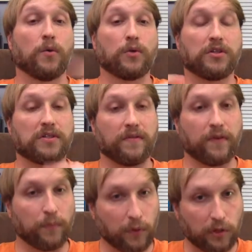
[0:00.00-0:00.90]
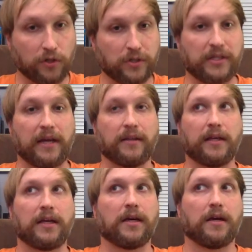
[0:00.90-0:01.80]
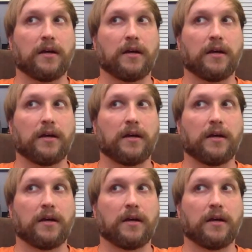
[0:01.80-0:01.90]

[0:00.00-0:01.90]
which is the film that Richard Stanley